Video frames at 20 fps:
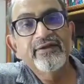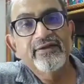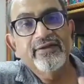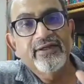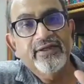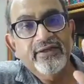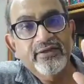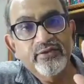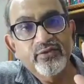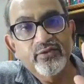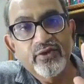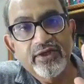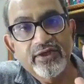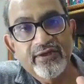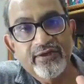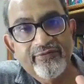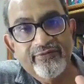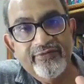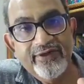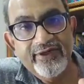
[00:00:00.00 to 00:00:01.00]
that you are
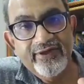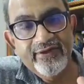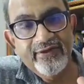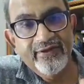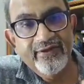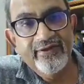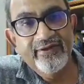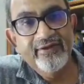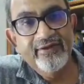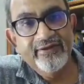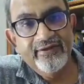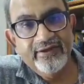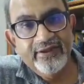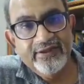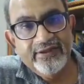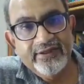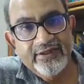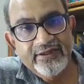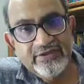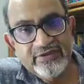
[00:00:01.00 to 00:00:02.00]
aware
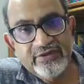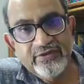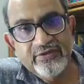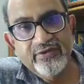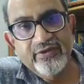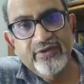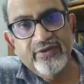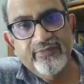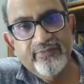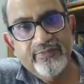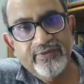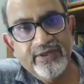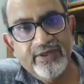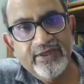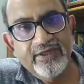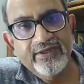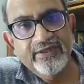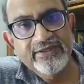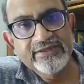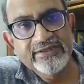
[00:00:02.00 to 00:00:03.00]
that testicular
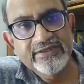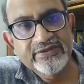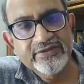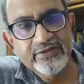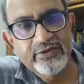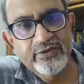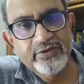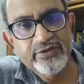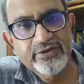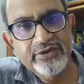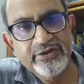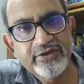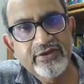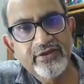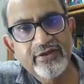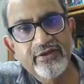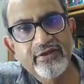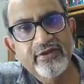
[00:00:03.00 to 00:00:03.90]
implant is a solution